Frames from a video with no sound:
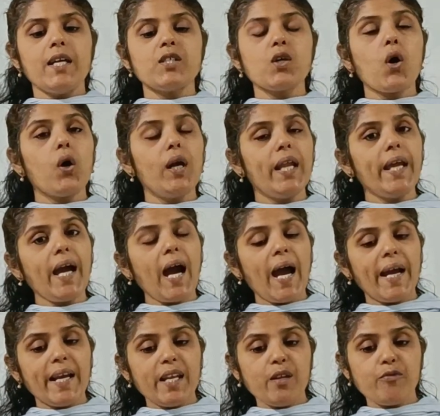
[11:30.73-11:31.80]
It only
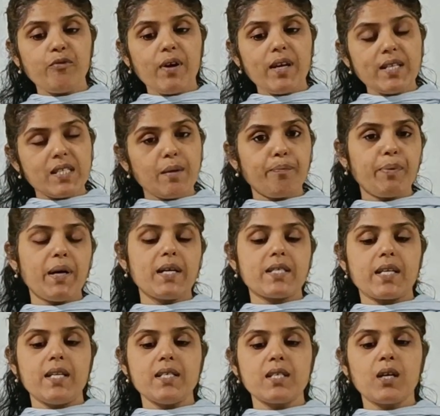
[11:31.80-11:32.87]
identifies the
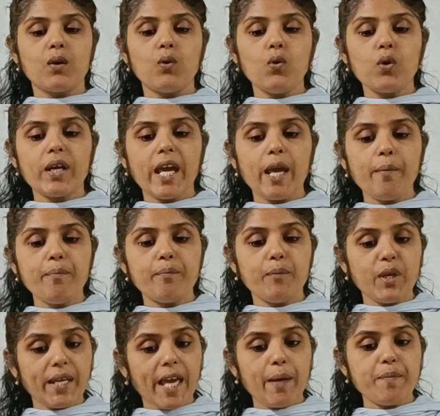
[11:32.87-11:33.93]
persons who
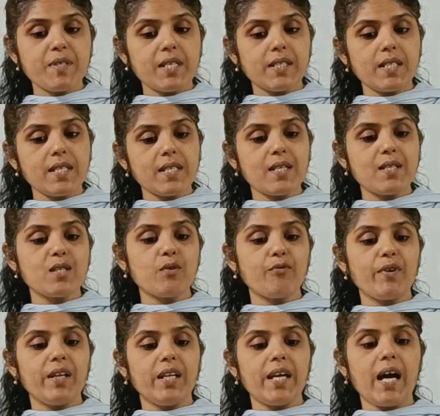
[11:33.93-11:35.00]
became citizens of
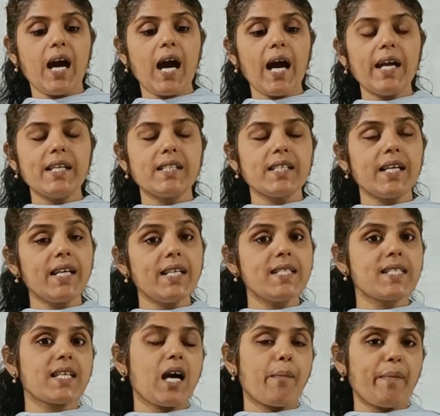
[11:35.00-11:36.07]
India at
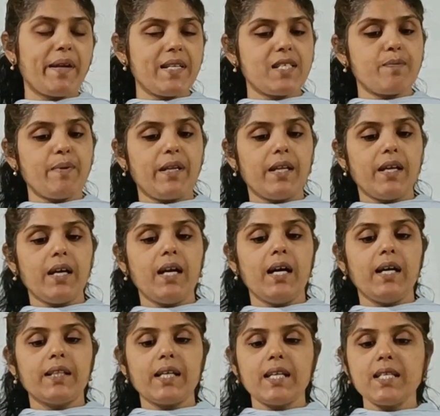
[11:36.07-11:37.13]
its commencement.
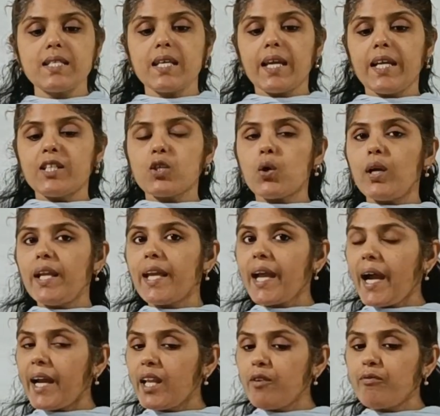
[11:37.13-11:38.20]
That is, it only
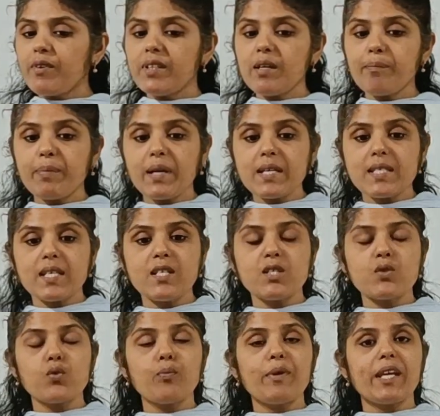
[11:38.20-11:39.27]
identifies the
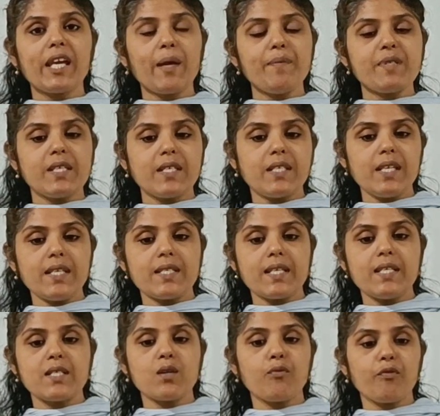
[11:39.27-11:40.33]
persons who became
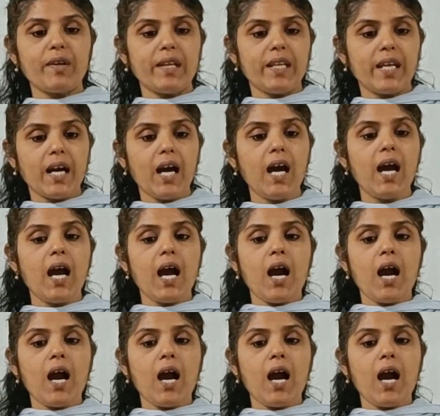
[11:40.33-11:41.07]
citizens of India